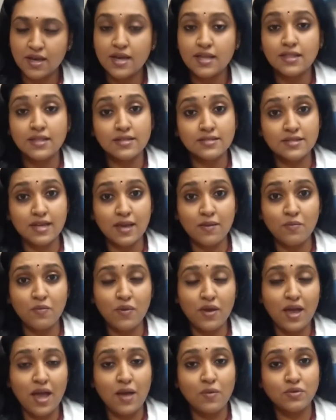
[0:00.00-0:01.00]
The same way,
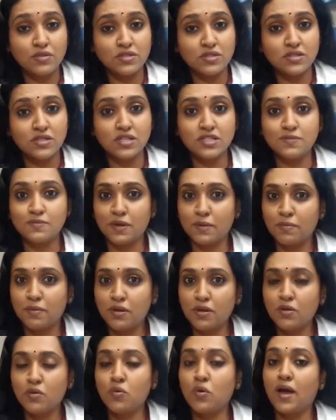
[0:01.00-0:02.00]
I would suggest people
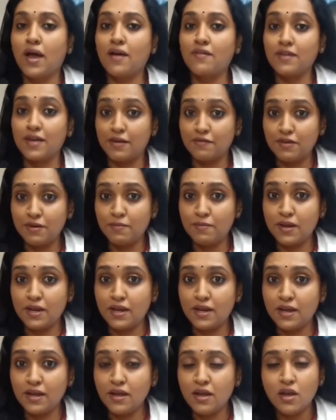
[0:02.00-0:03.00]
who have heavy
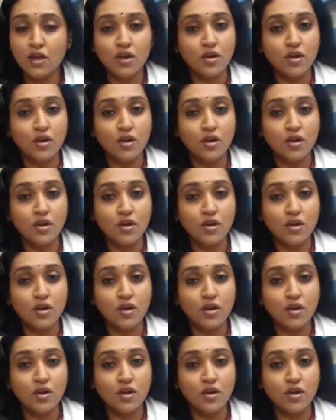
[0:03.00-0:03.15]
bleeding